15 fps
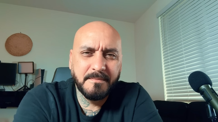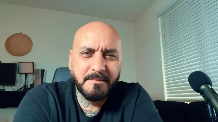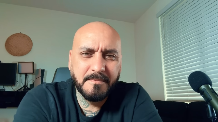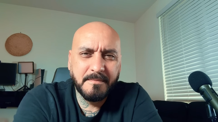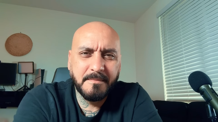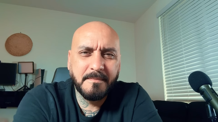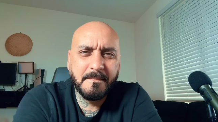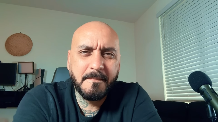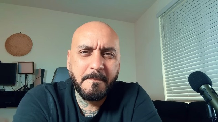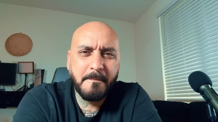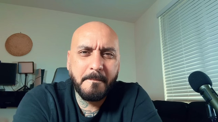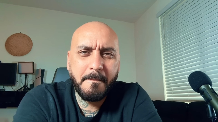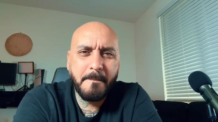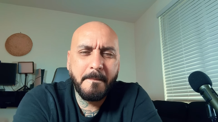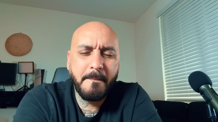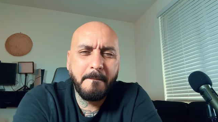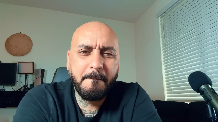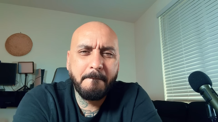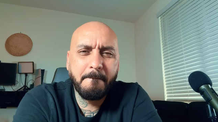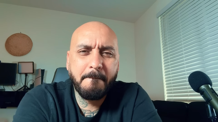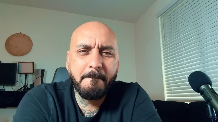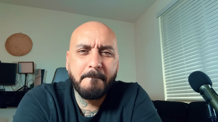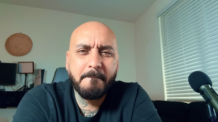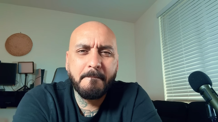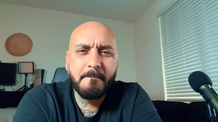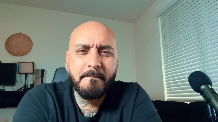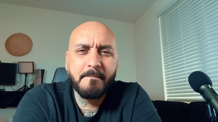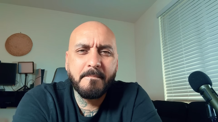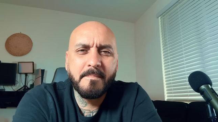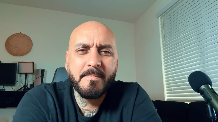Nobody speaks.